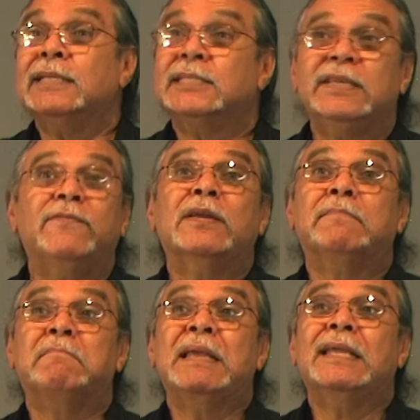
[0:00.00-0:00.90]
Let's see if we
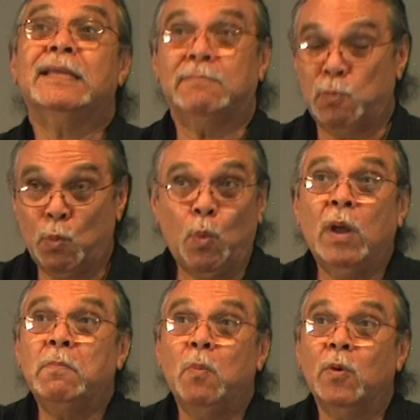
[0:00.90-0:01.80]
can make it
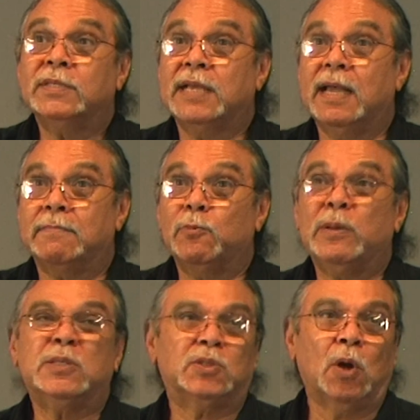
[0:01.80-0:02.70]
one more time where
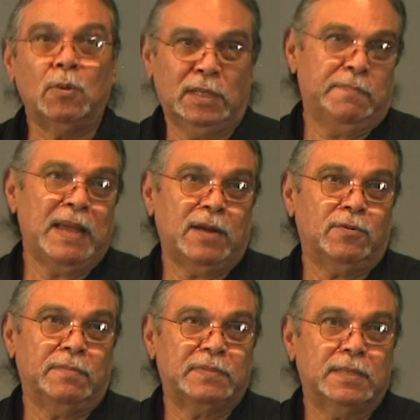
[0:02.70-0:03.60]
he's totally
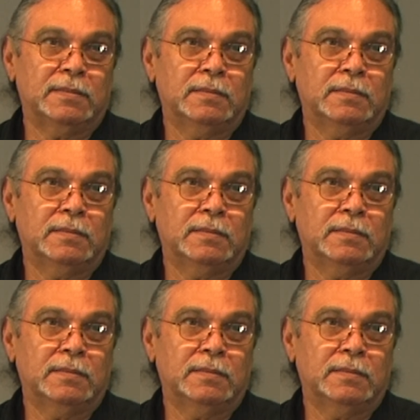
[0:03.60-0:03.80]
bankrupt.